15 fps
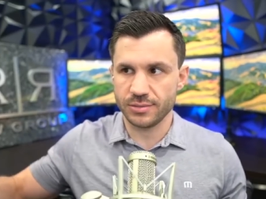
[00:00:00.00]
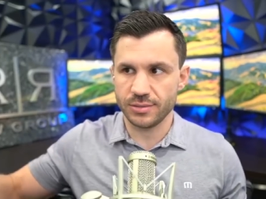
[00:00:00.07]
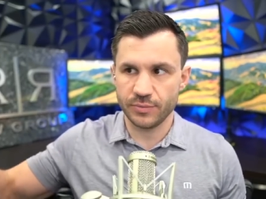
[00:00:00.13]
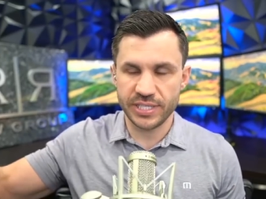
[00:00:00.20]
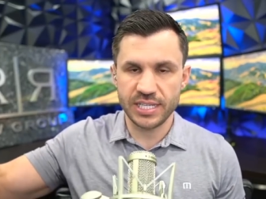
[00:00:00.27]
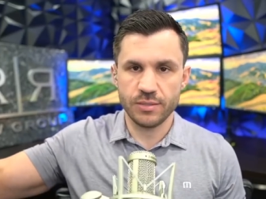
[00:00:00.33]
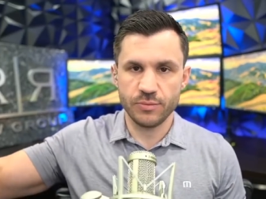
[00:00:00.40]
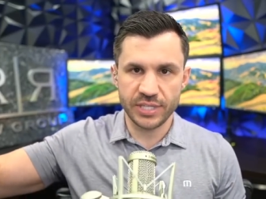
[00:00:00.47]

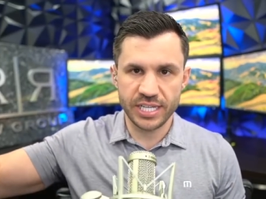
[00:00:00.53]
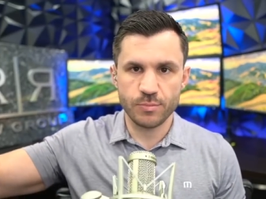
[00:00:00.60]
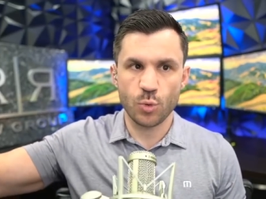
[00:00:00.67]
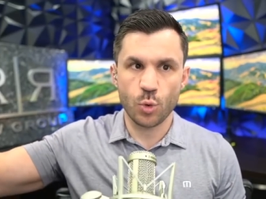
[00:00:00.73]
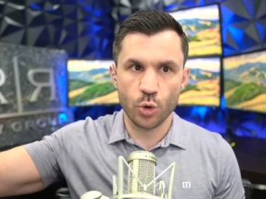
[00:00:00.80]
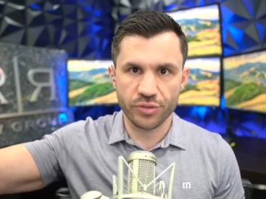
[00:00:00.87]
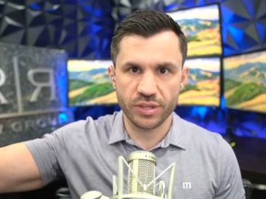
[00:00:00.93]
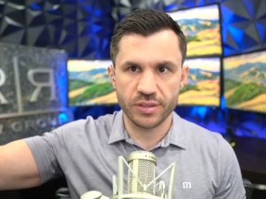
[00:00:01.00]
We need
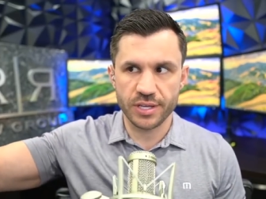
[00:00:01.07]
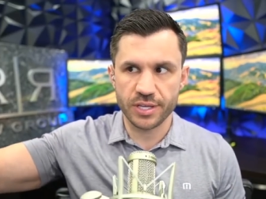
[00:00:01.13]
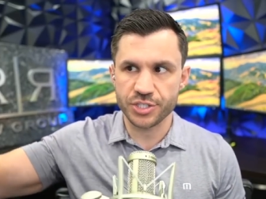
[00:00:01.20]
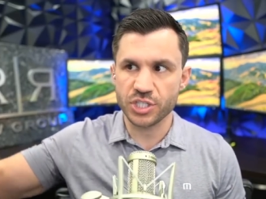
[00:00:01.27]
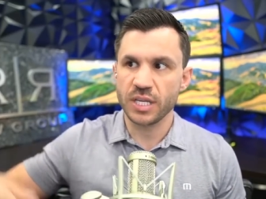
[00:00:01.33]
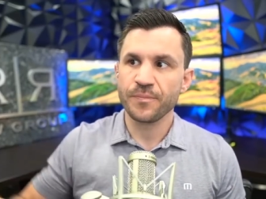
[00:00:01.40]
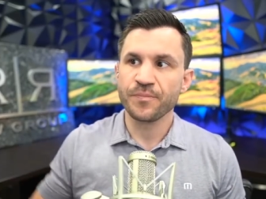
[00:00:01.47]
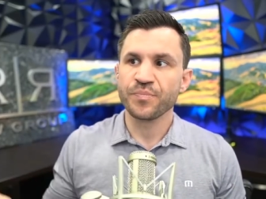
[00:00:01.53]
more than
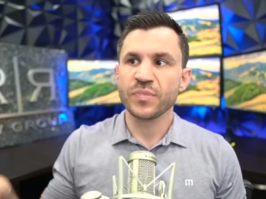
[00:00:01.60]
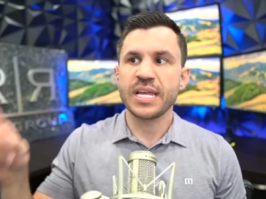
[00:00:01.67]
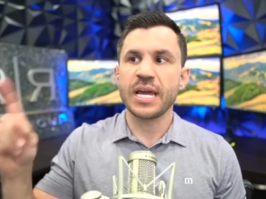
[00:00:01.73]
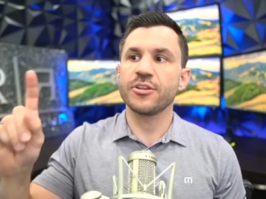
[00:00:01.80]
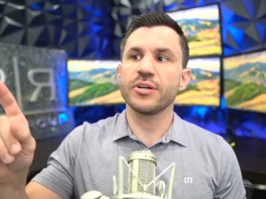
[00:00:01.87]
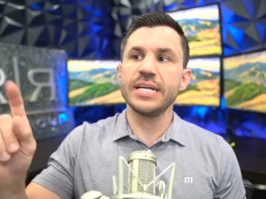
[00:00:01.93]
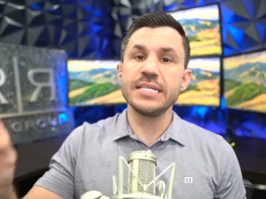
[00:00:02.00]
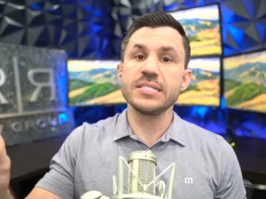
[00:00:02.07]
this. Now,
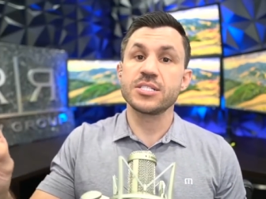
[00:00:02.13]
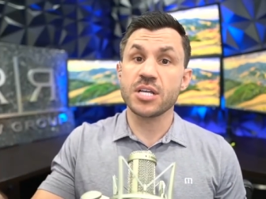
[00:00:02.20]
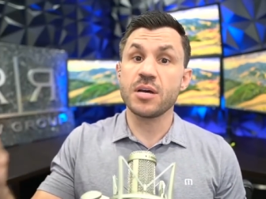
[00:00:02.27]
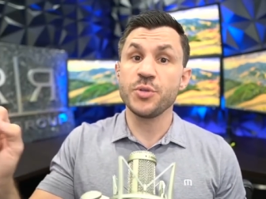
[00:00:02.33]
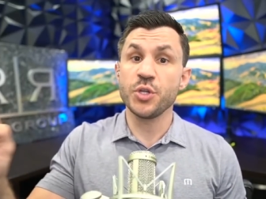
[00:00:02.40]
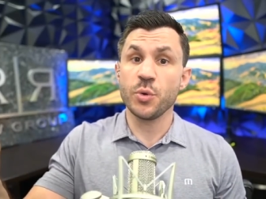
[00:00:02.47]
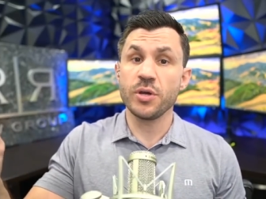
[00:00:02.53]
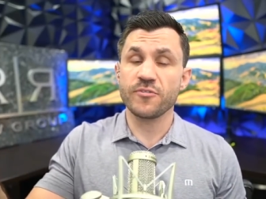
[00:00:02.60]
there is
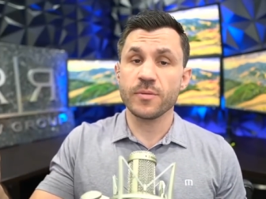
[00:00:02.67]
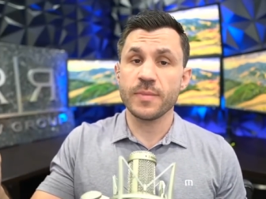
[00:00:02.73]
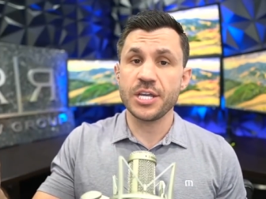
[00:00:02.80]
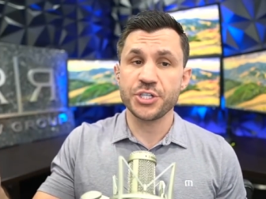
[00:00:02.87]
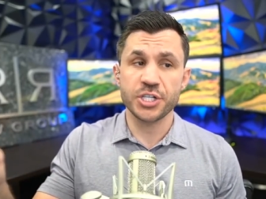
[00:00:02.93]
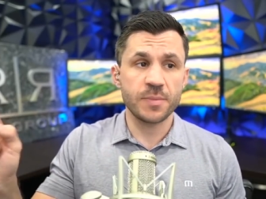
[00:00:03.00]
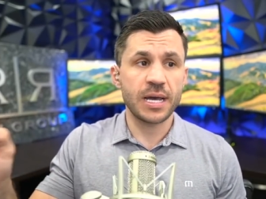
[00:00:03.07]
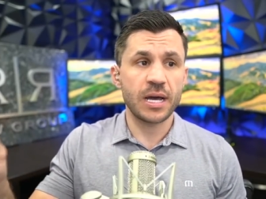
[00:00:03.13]
some new
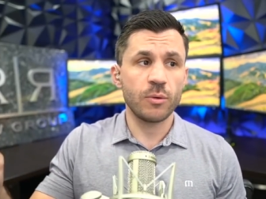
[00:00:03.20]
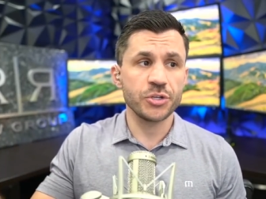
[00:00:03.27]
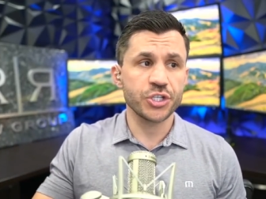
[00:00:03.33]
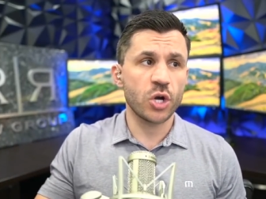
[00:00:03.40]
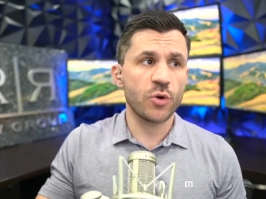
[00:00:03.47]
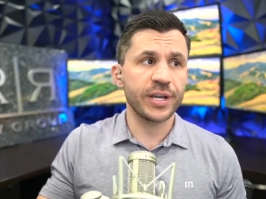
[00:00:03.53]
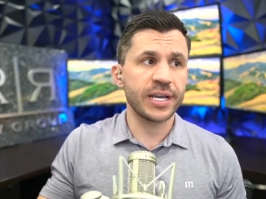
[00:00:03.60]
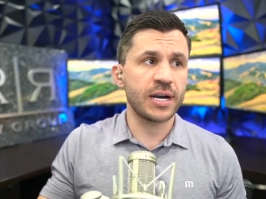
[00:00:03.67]
information about what's
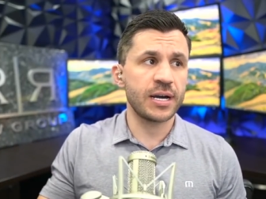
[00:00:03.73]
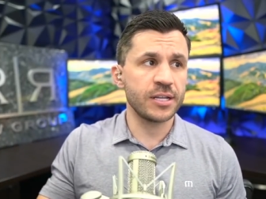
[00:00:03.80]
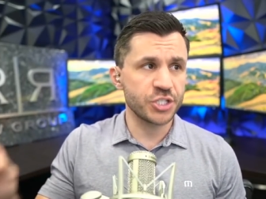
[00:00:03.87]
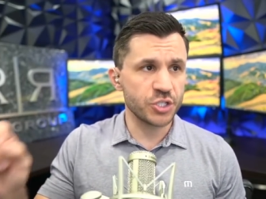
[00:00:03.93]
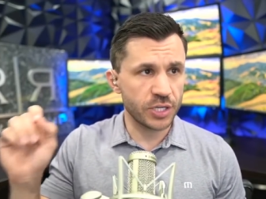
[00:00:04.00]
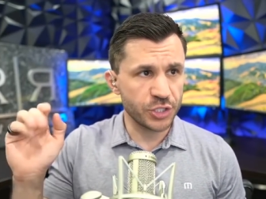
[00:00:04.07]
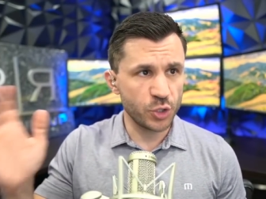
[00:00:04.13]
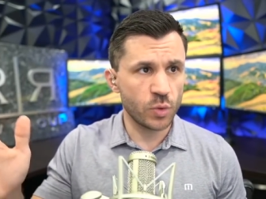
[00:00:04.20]
going on, and
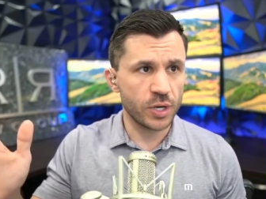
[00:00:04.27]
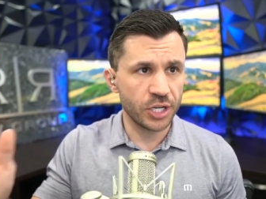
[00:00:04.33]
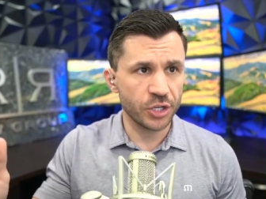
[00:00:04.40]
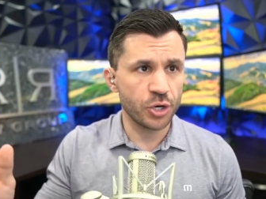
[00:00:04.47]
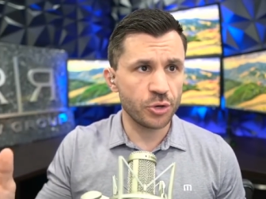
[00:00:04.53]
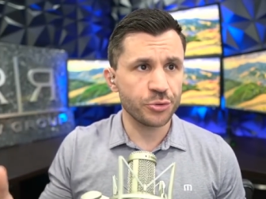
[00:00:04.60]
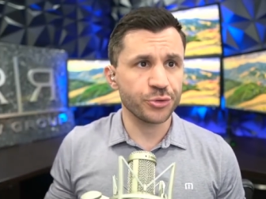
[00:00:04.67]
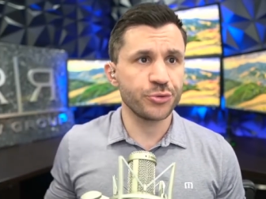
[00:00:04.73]
so I do want to
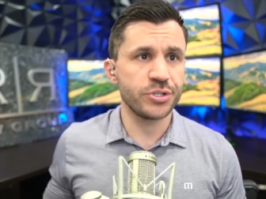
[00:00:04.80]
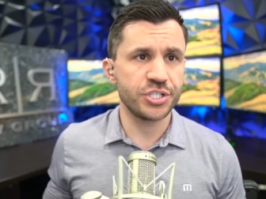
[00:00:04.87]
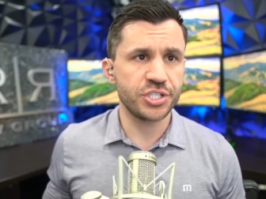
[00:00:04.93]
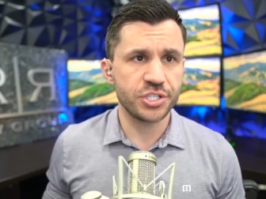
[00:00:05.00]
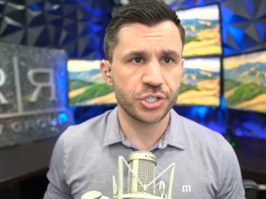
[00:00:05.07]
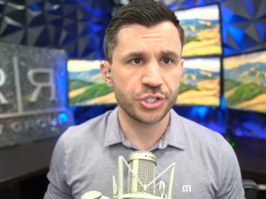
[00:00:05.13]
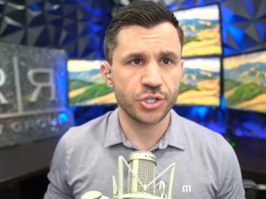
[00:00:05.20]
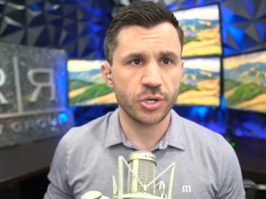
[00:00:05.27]
go through this
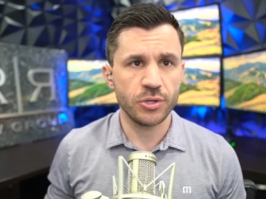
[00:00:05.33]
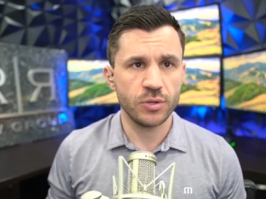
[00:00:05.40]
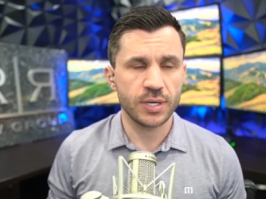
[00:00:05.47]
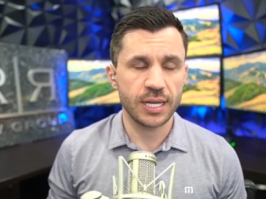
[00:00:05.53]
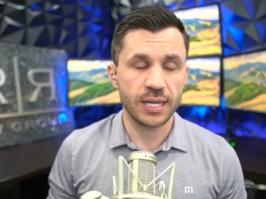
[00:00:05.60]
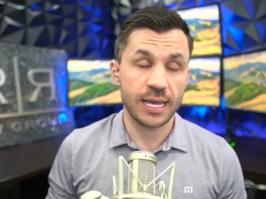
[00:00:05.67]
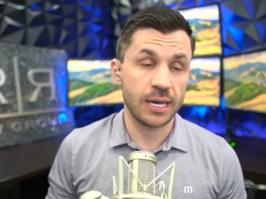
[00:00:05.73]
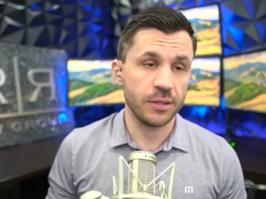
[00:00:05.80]
just to show you
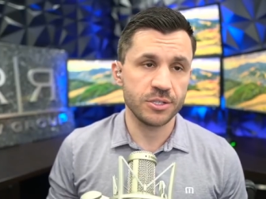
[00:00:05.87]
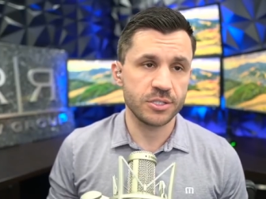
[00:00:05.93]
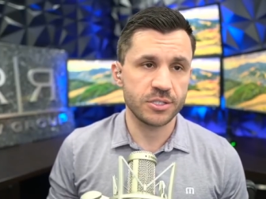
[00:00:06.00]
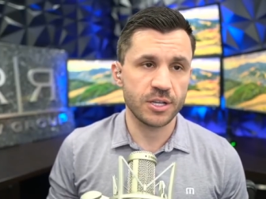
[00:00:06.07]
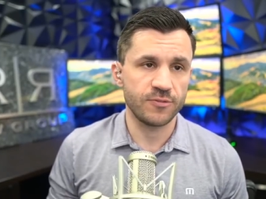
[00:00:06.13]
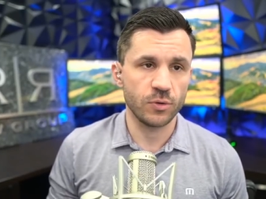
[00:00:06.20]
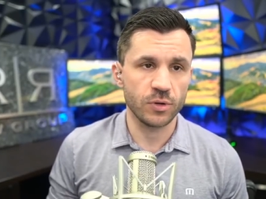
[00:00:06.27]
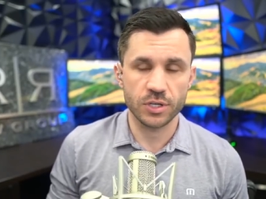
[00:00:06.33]
kind of how this
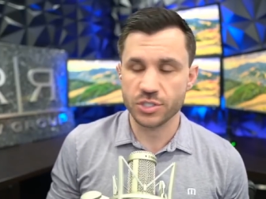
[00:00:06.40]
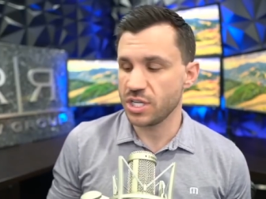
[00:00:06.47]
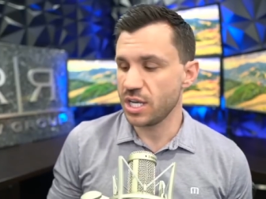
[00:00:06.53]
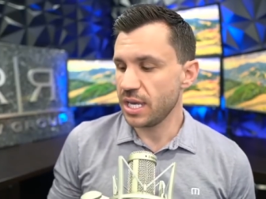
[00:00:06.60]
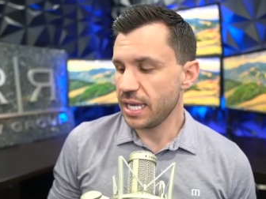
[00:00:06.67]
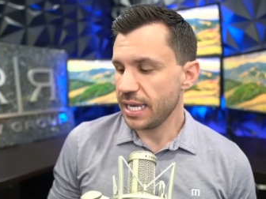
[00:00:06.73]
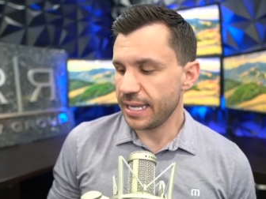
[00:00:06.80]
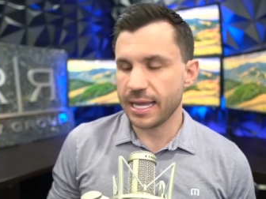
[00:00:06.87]
stuff works
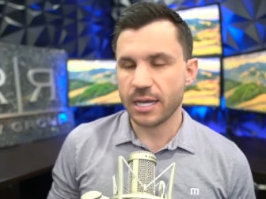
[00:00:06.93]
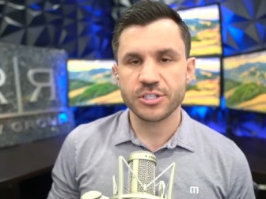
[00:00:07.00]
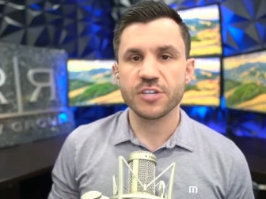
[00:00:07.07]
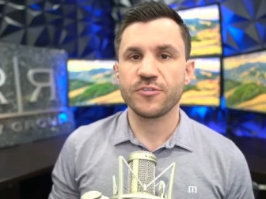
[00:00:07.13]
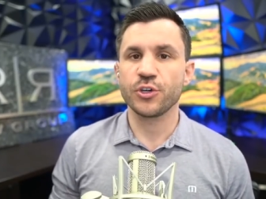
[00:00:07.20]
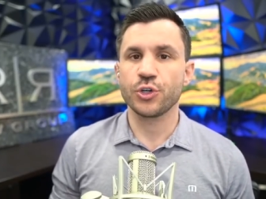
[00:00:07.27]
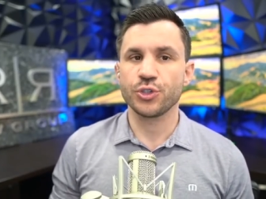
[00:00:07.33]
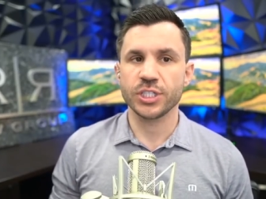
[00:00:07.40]
and how
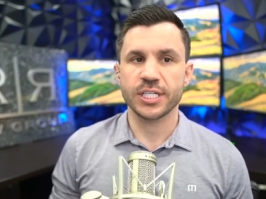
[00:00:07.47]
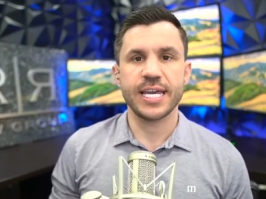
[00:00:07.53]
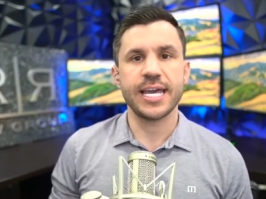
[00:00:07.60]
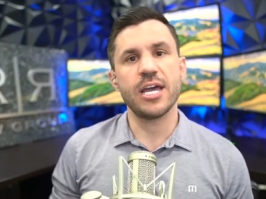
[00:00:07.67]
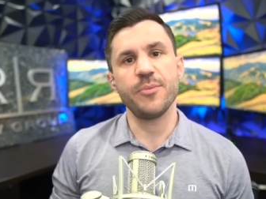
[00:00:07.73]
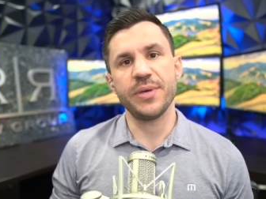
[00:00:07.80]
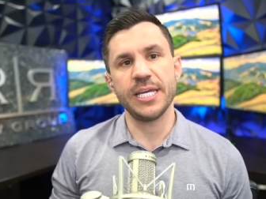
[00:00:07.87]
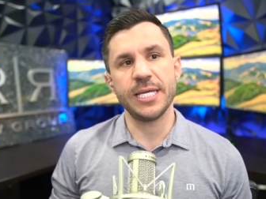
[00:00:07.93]
difficult it
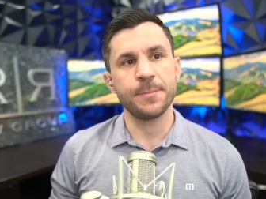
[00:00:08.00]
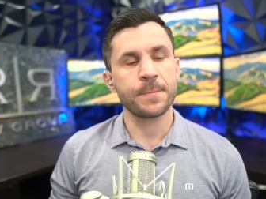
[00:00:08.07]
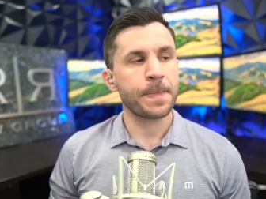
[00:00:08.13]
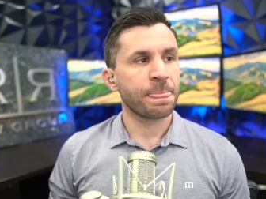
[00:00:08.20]
can be